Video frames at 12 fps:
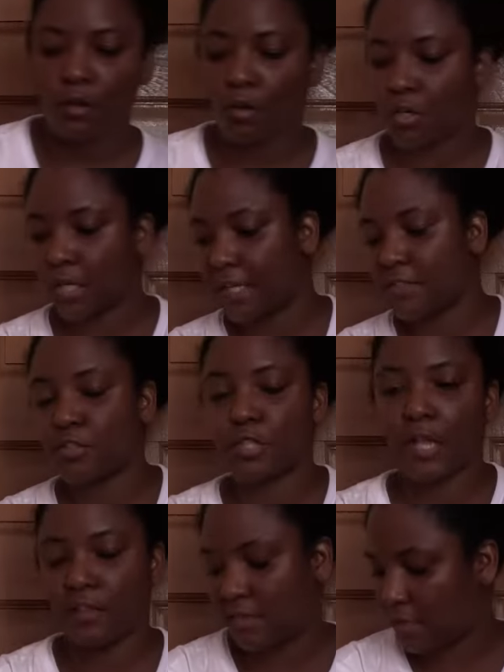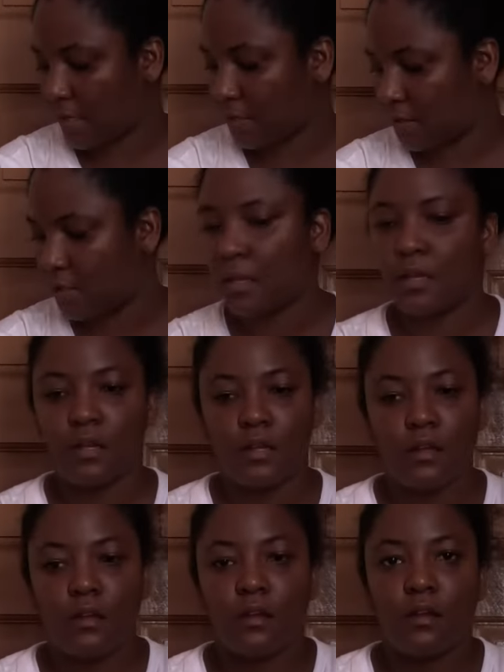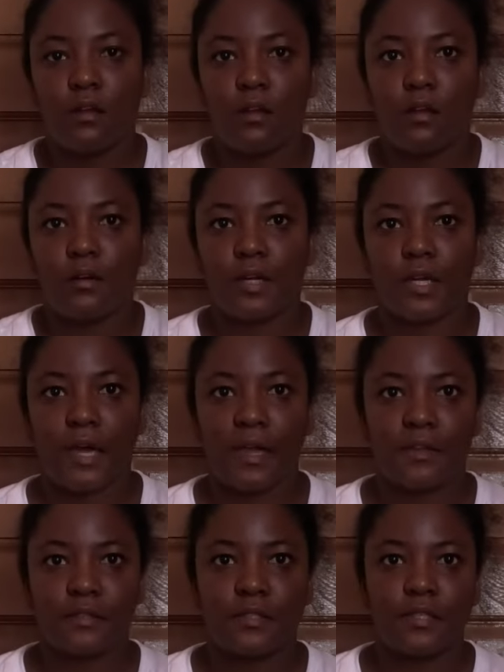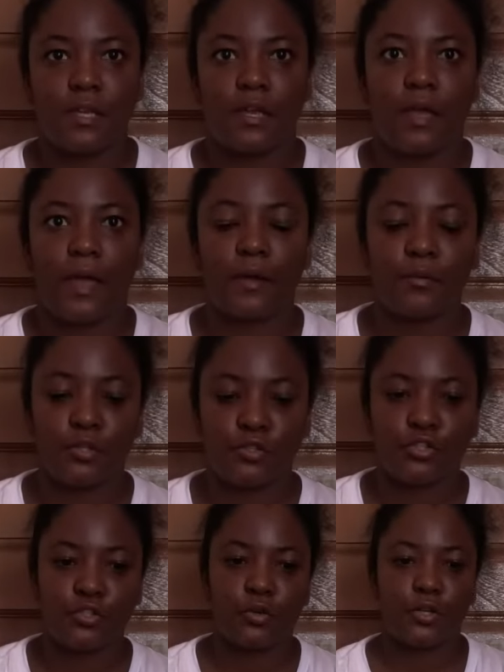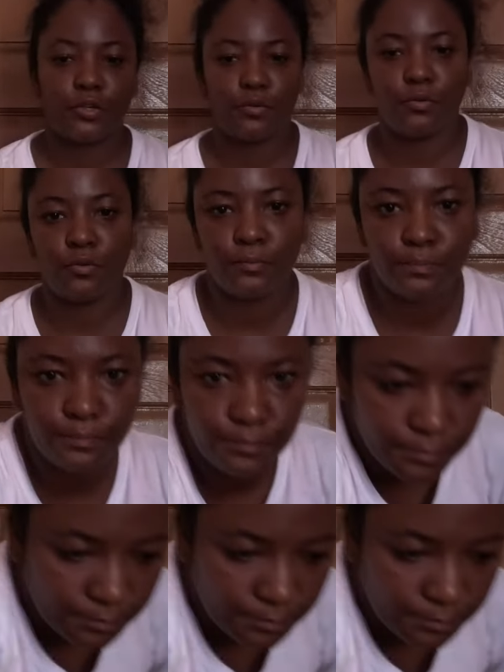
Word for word: Okay, so that's it. Okay guys, I will show you.